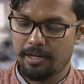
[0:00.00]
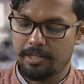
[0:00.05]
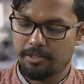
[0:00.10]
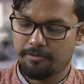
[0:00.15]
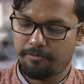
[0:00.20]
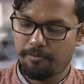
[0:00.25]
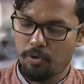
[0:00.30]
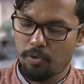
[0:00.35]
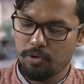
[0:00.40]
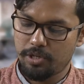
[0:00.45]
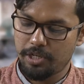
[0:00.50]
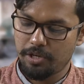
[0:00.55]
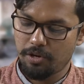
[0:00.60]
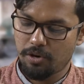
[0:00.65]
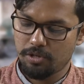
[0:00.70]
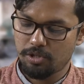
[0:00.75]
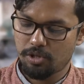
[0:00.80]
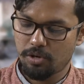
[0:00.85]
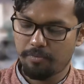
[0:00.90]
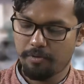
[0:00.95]
is floating
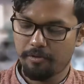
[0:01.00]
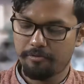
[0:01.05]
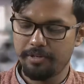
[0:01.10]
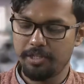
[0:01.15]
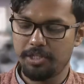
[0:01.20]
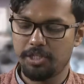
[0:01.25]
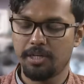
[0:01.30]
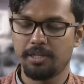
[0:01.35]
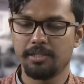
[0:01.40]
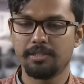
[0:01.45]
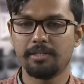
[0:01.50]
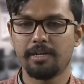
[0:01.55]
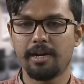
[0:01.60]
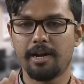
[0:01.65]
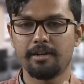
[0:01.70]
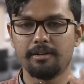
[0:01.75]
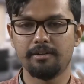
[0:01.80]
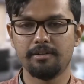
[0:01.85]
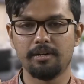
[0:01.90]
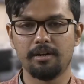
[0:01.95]
on top of each other
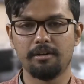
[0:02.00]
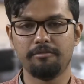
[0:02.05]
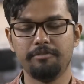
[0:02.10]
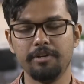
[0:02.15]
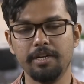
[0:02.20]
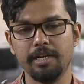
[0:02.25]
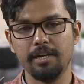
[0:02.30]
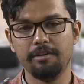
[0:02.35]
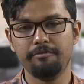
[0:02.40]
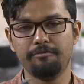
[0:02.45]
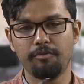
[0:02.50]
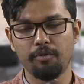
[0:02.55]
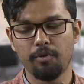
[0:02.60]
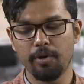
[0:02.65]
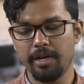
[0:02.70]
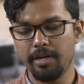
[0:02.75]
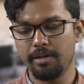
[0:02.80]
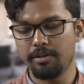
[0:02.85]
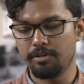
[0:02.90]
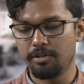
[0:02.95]
and uh, freely
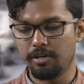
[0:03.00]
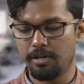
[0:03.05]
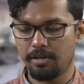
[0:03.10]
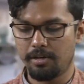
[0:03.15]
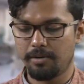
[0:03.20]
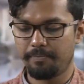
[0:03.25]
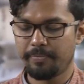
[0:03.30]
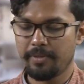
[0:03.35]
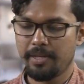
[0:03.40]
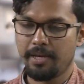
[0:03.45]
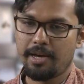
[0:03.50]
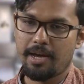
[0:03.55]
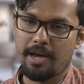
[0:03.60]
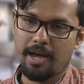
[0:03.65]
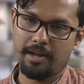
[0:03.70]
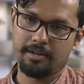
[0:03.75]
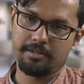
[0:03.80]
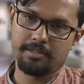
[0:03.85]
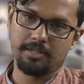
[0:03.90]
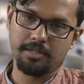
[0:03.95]
flowing
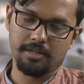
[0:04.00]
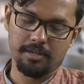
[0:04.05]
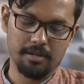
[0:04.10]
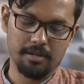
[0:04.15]
and